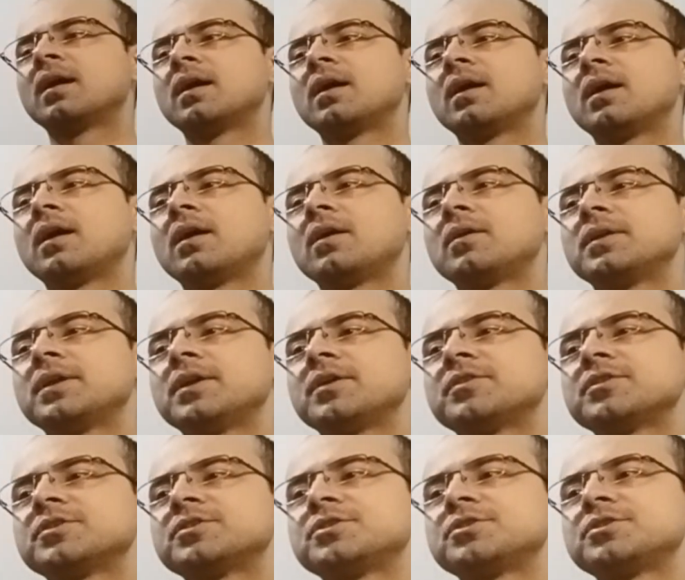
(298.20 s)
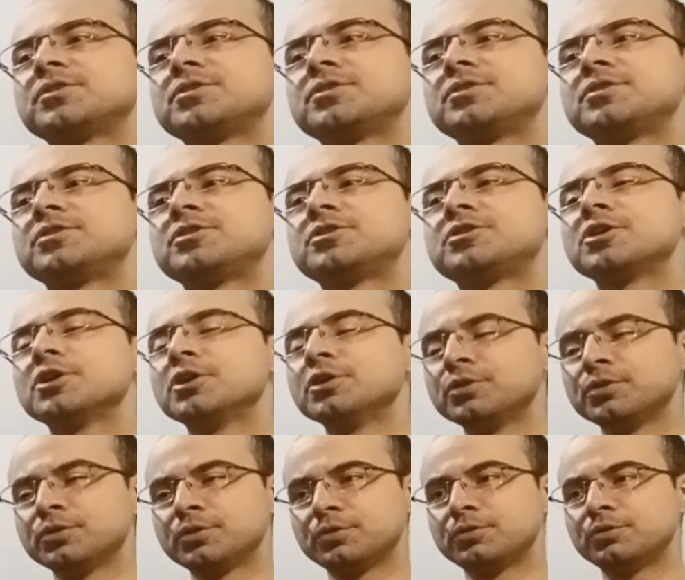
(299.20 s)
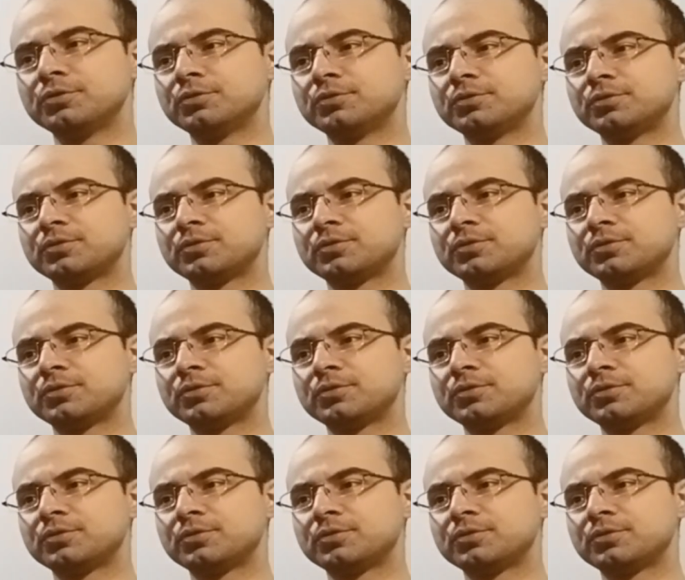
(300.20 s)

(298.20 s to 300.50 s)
Oh, there's a shoe